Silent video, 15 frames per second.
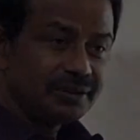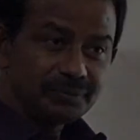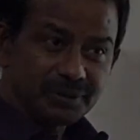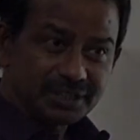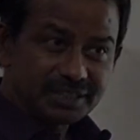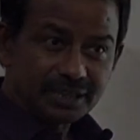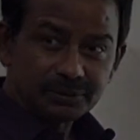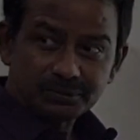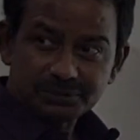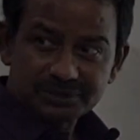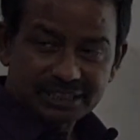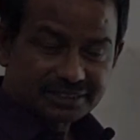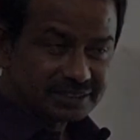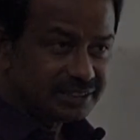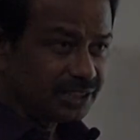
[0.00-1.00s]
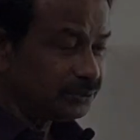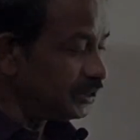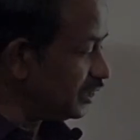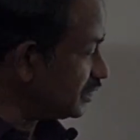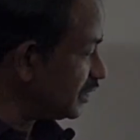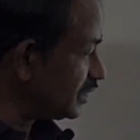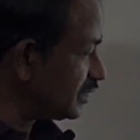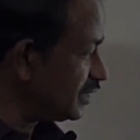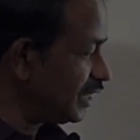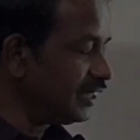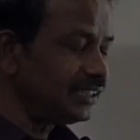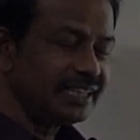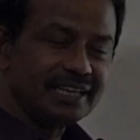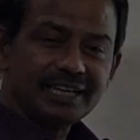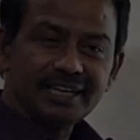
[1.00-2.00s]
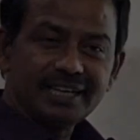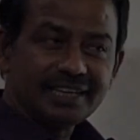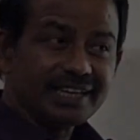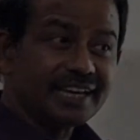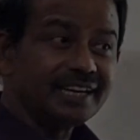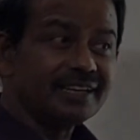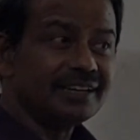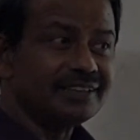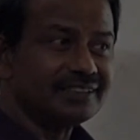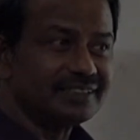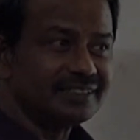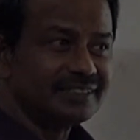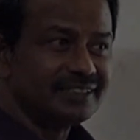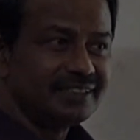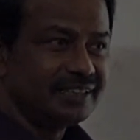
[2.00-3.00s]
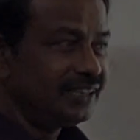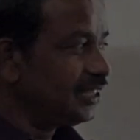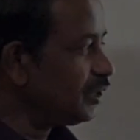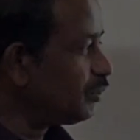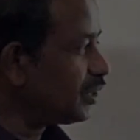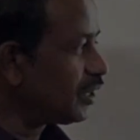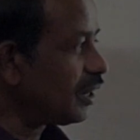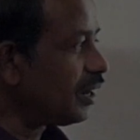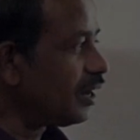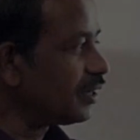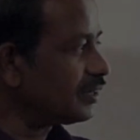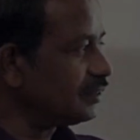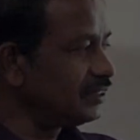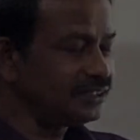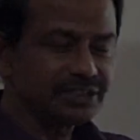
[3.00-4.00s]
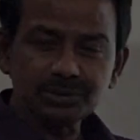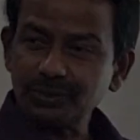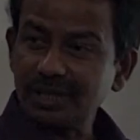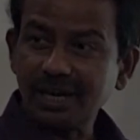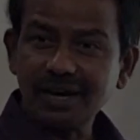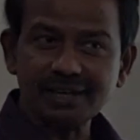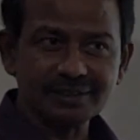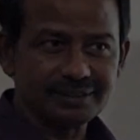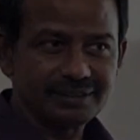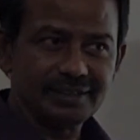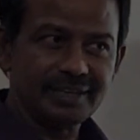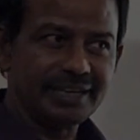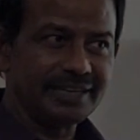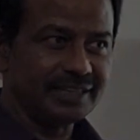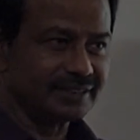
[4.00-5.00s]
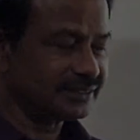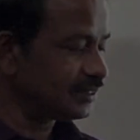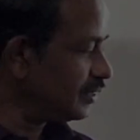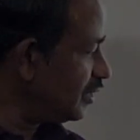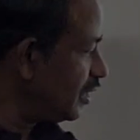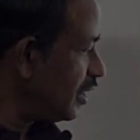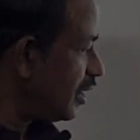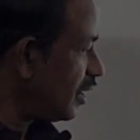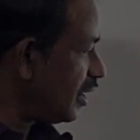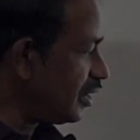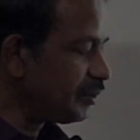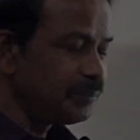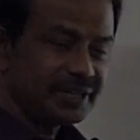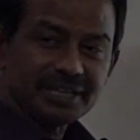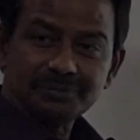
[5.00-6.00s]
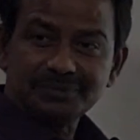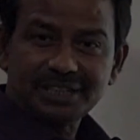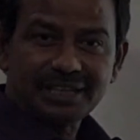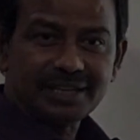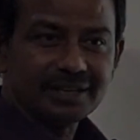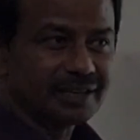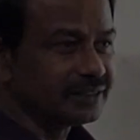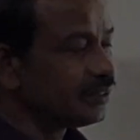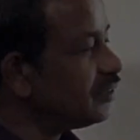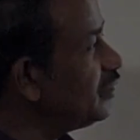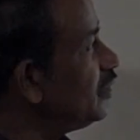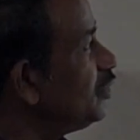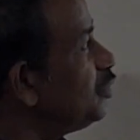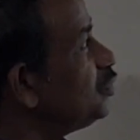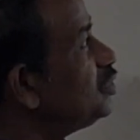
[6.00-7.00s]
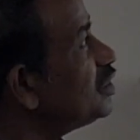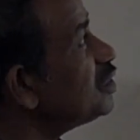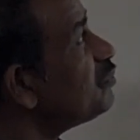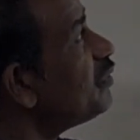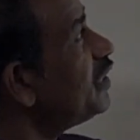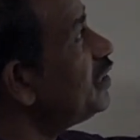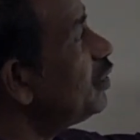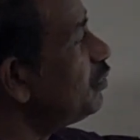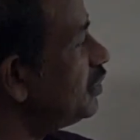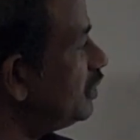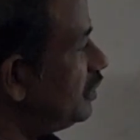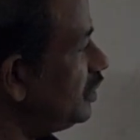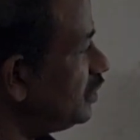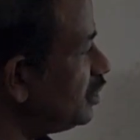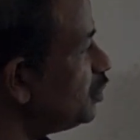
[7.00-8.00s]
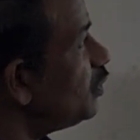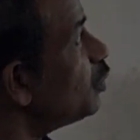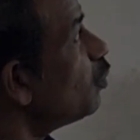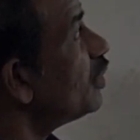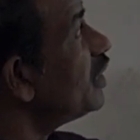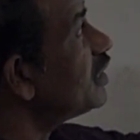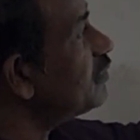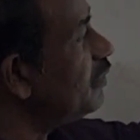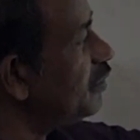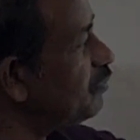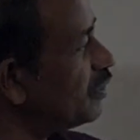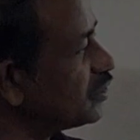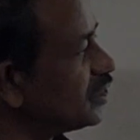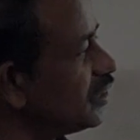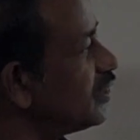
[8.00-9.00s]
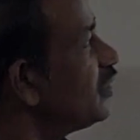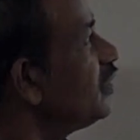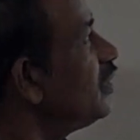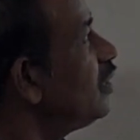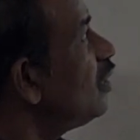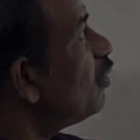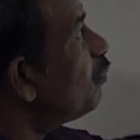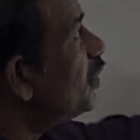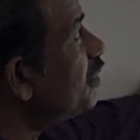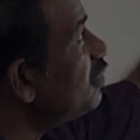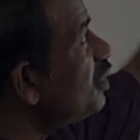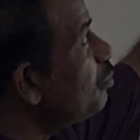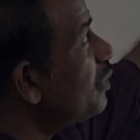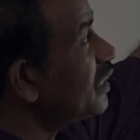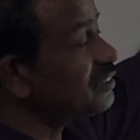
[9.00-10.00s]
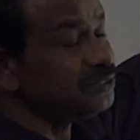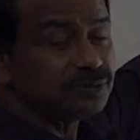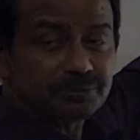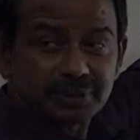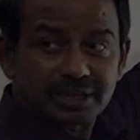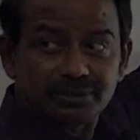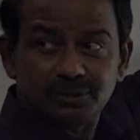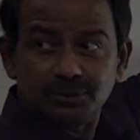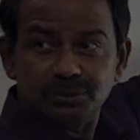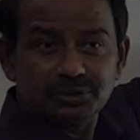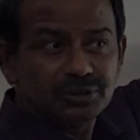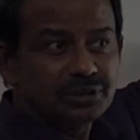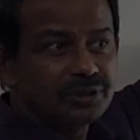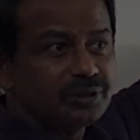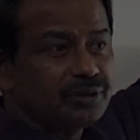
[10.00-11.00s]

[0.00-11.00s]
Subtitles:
We now discuss that a naught, your r, this is your r, radius, r becomes a naught. You just find out this is your oneness wave function. Find out the maximum value.